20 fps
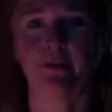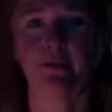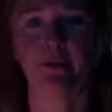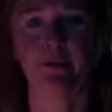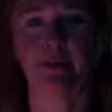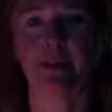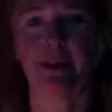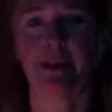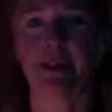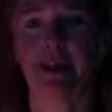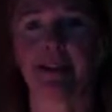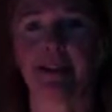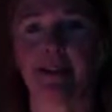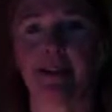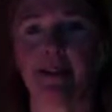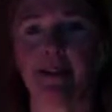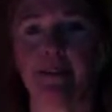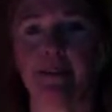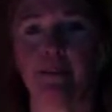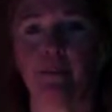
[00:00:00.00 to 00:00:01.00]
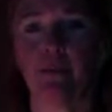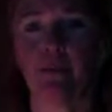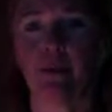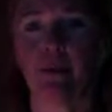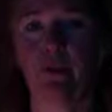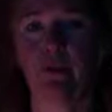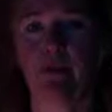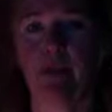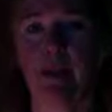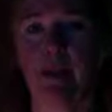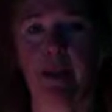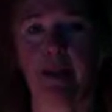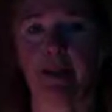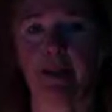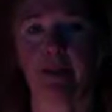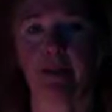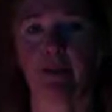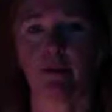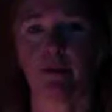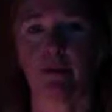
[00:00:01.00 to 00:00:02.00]
But that does improve the lighting
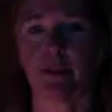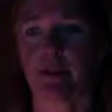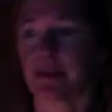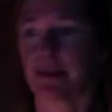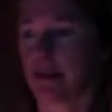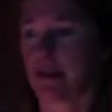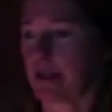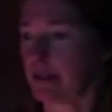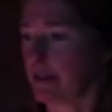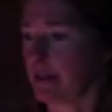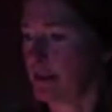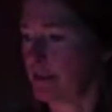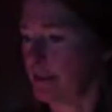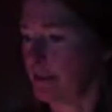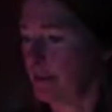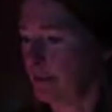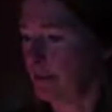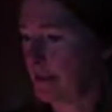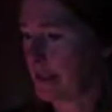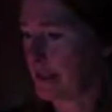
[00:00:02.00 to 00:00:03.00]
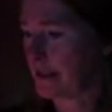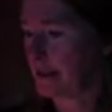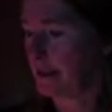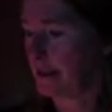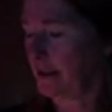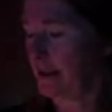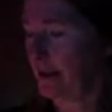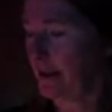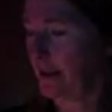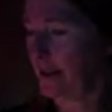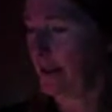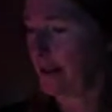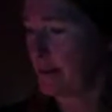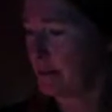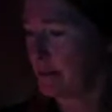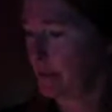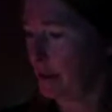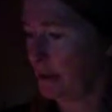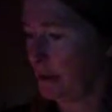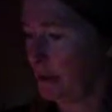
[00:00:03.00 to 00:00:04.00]
though, doesn't it? Makes it a little less
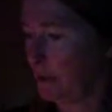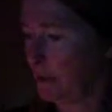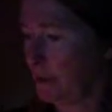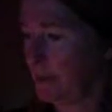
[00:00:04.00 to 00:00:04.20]
blue.